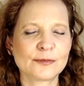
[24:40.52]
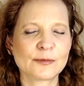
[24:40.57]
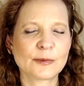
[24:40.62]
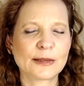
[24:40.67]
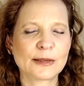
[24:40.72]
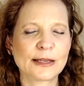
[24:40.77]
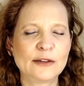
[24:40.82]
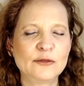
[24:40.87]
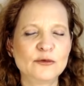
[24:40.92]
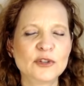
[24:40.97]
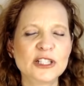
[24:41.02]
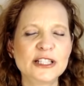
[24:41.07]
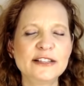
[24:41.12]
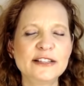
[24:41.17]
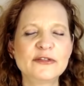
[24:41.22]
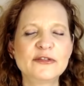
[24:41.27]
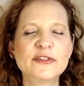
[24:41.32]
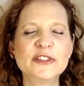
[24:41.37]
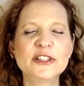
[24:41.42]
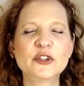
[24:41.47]
And really
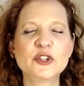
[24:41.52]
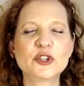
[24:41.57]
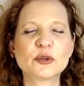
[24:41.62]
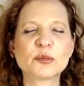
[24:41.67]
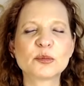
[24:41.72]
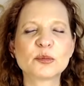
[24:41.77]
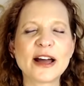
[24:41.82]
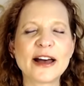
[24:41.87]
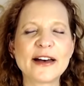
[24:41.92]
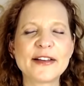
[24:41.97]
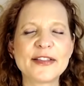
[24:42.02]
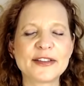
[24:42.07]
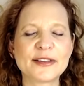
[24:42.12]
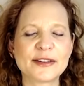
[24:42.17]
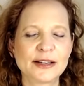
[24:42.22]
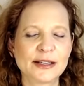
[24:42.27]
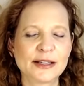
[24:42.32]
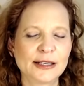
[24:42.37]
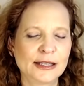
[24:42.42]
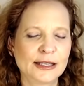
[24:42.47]
feel your breath
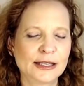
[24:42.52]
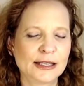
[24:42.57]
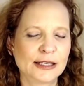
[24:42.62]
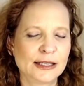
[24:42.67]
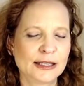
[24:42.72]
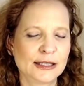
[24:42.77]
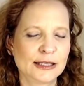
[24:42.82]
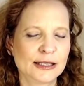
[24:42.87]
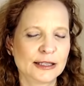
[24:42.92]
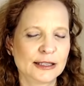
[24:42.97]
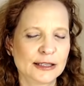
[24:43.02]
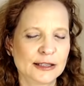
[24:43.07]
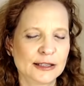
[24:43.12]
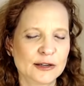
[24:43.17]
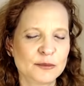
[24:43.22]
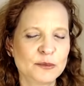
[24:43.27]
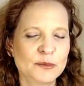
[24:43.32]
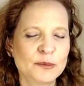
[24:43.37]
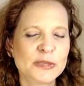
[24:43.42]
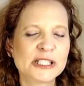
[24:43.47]

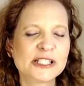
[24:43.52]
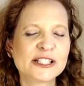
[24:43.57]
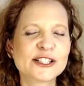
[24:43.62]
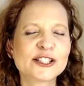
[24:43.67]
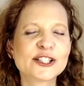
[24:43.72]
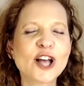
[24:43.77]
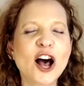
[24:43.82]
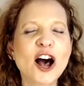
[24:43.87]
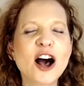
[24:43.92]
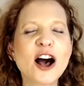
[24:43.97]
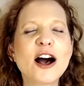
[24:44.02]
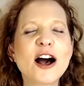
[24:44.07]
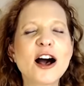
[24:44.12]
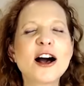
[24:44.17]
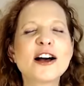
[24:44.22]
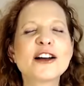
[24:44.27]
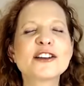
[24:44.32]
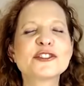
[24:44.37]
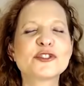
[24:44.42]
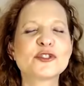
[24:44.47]

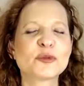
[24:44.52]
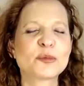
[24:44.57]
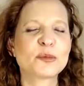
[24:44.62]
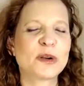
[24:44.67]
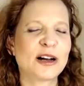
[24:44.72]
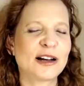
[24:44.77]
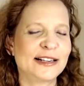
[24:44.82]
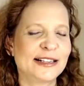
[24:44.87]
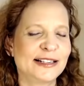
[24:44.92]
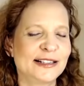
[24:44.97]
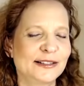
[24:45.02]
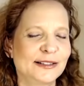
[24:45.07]
massage your body.